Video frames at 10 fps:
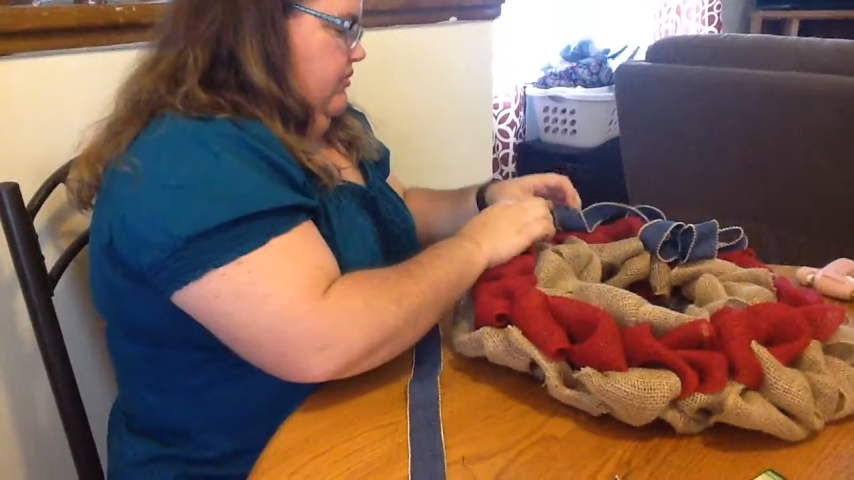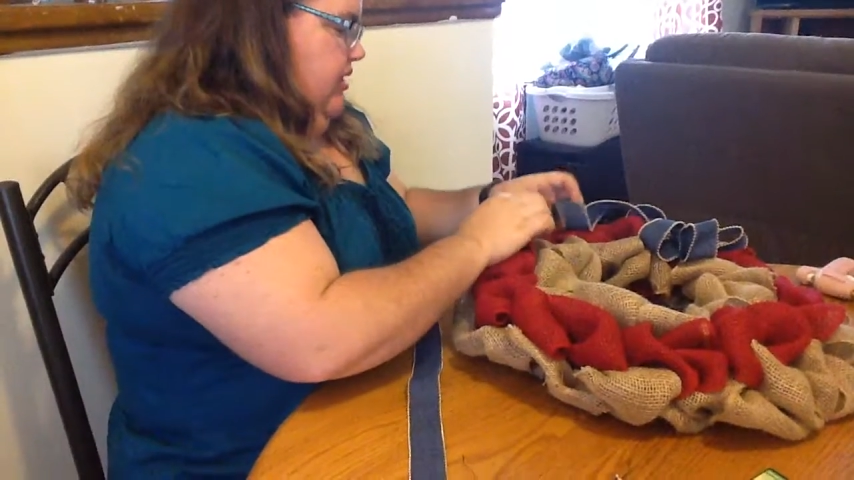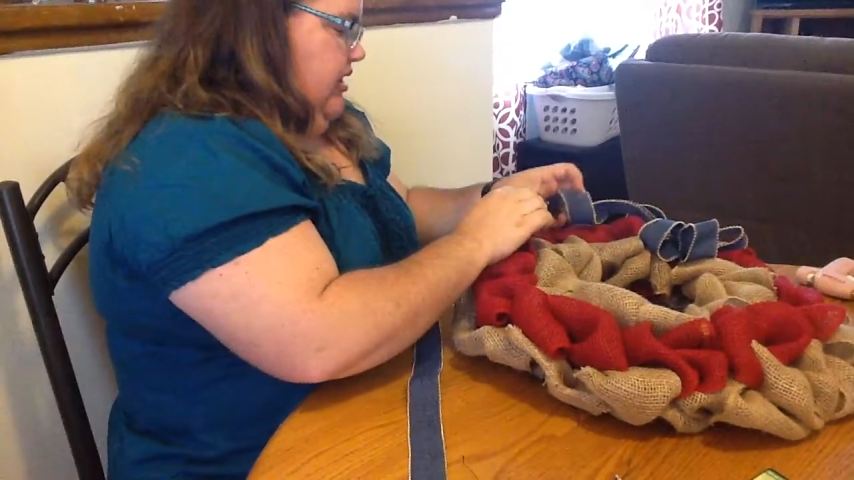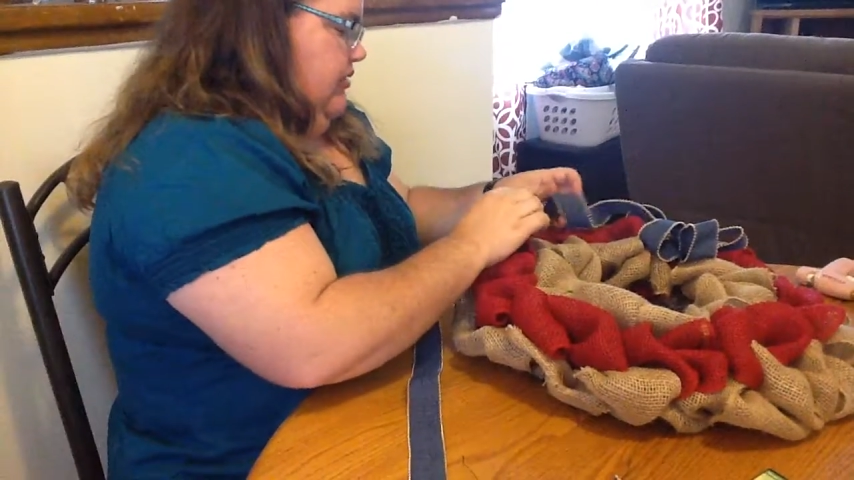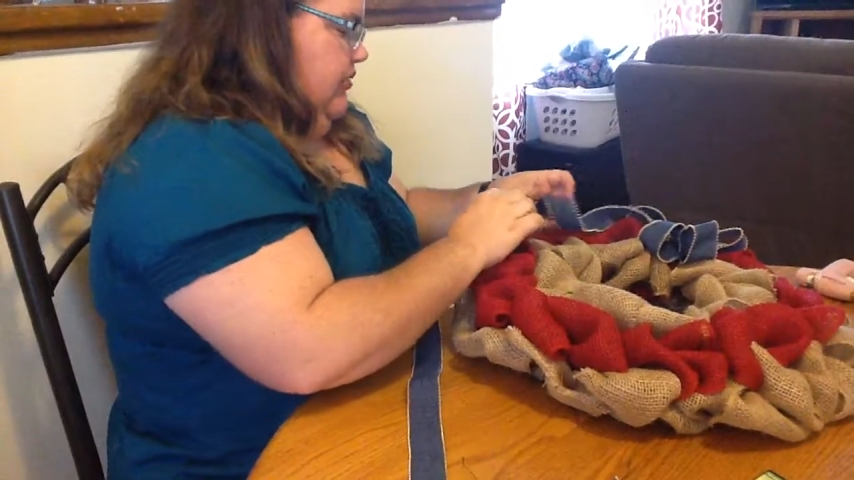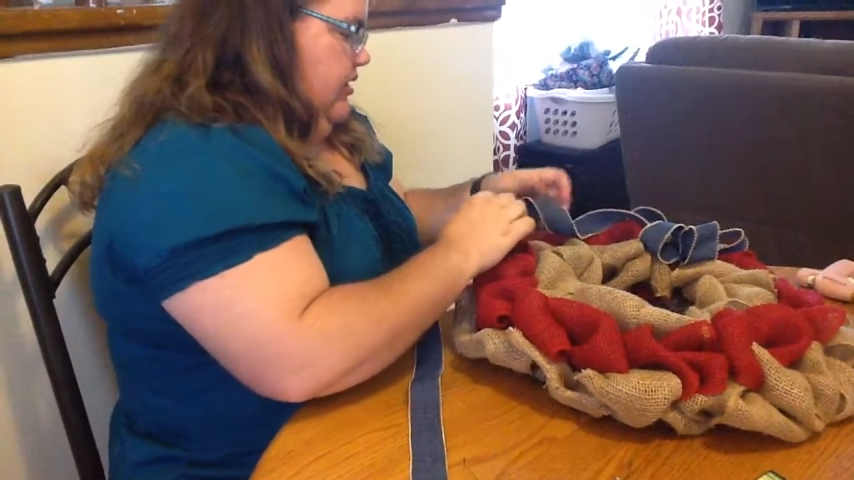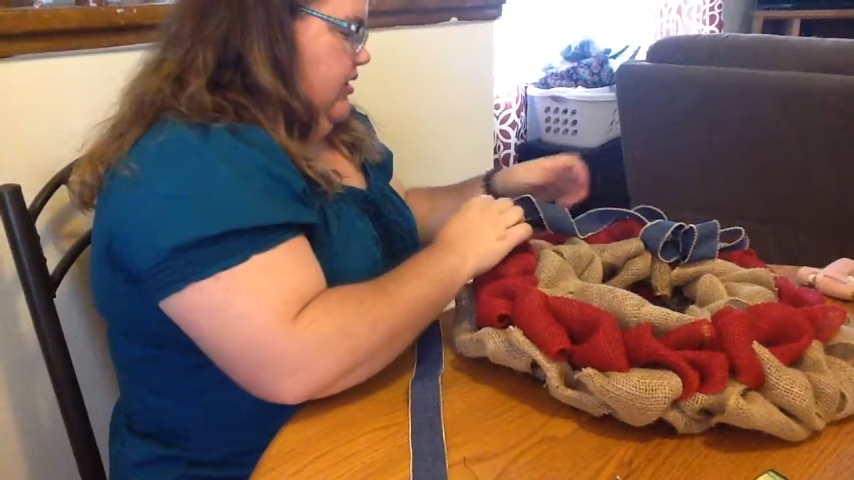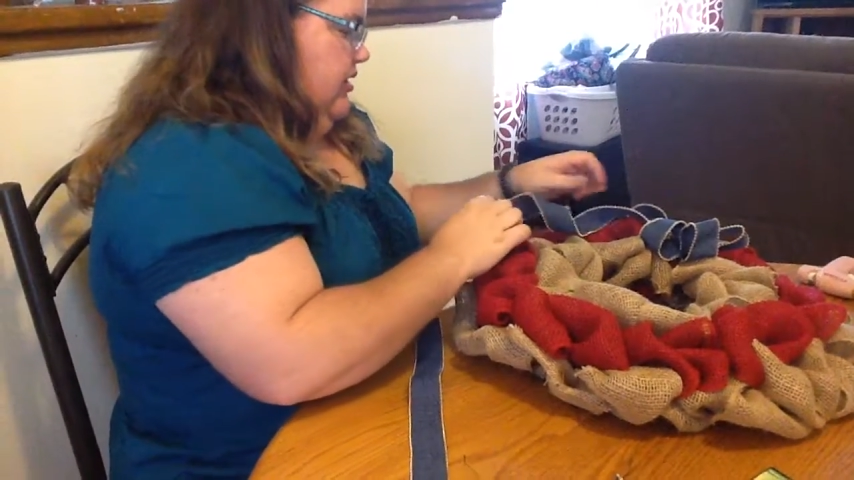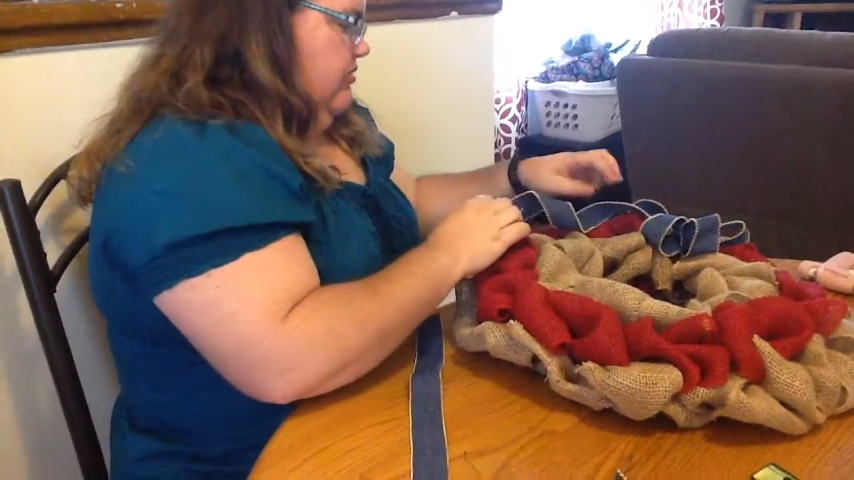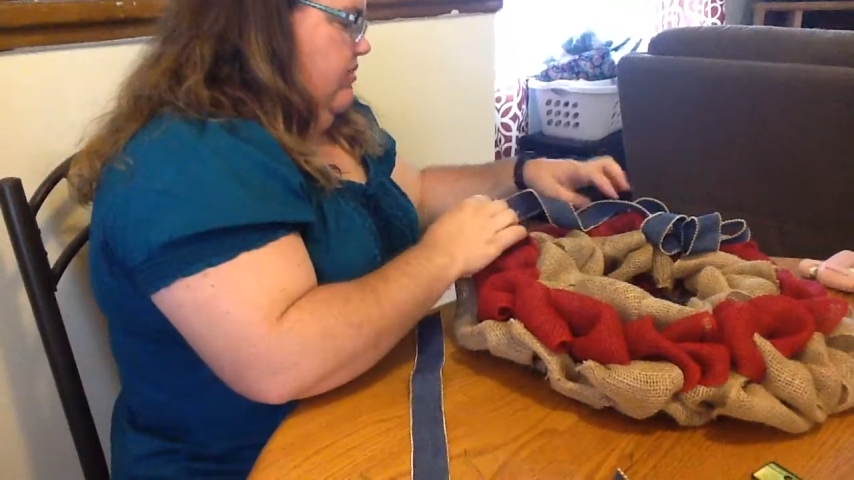make it work a
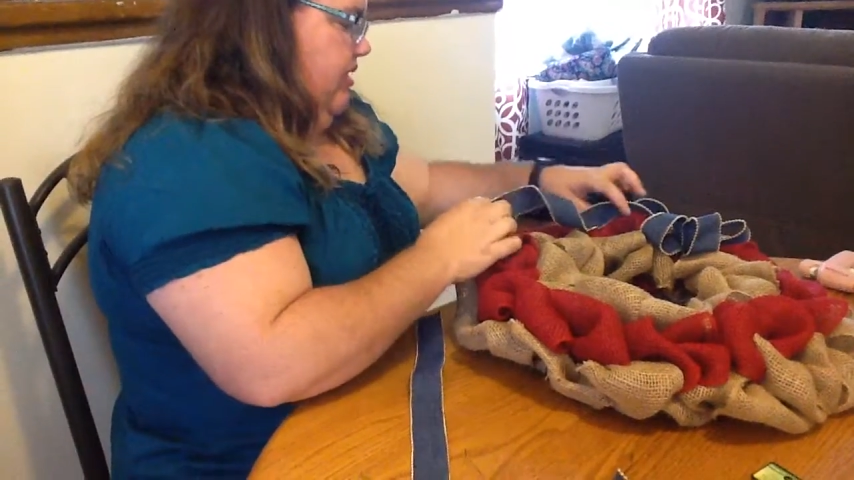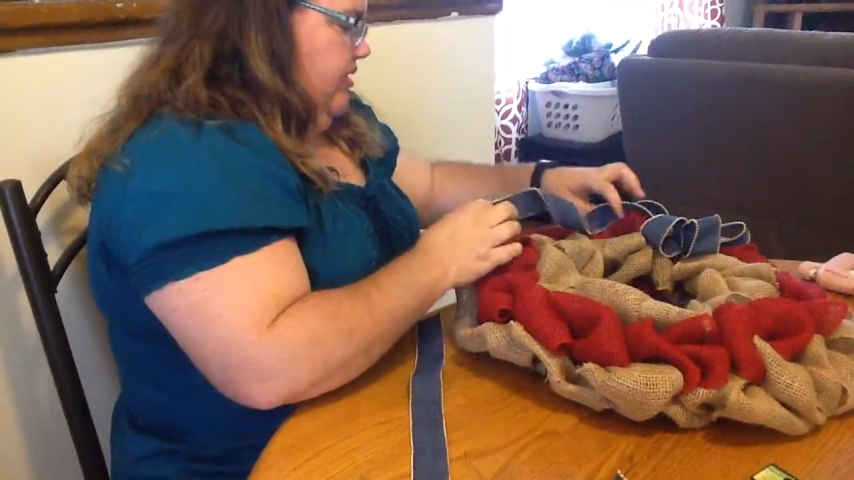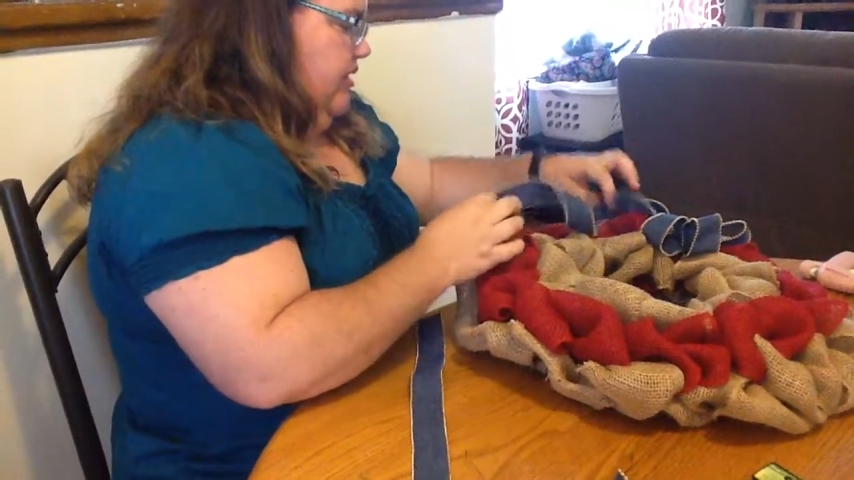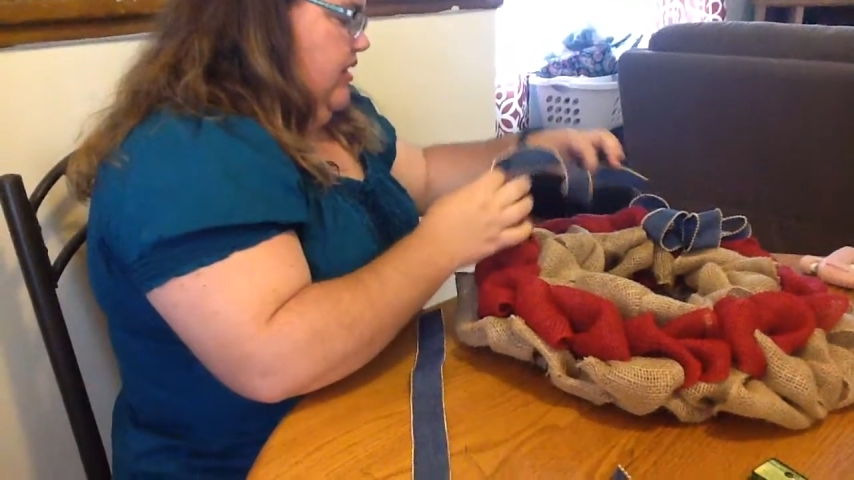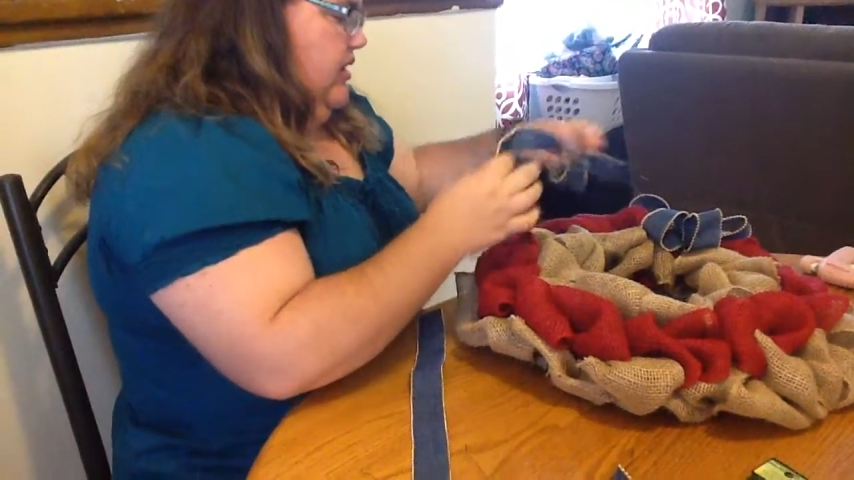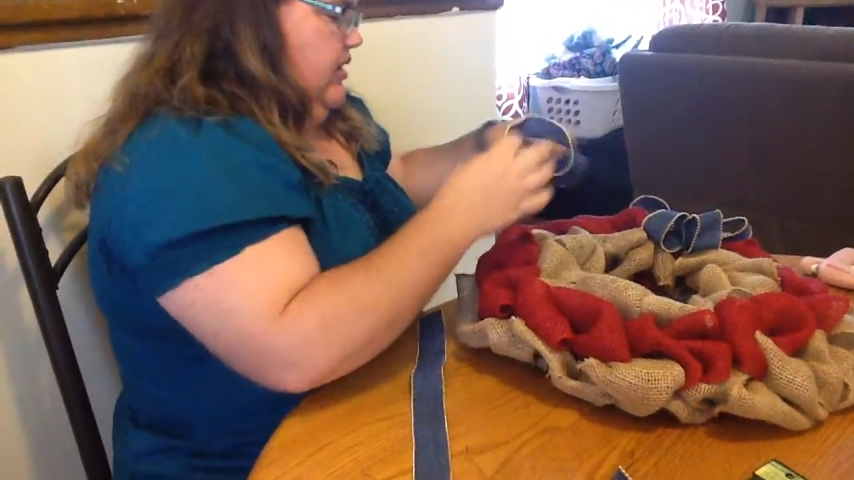little bit better.